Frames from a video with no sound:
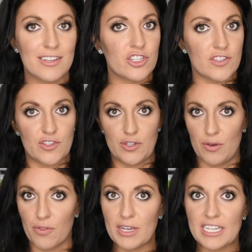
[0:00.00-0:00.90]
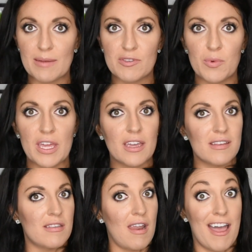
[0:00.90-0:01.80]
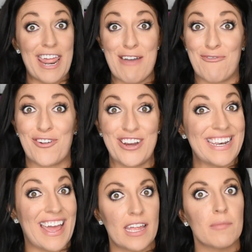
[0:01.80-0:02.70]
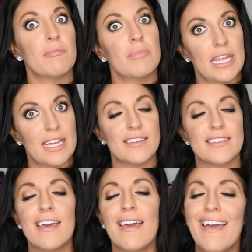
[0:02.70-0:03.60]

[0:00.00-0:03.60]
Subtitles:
Just 2 to 3 times a week, not every night, please.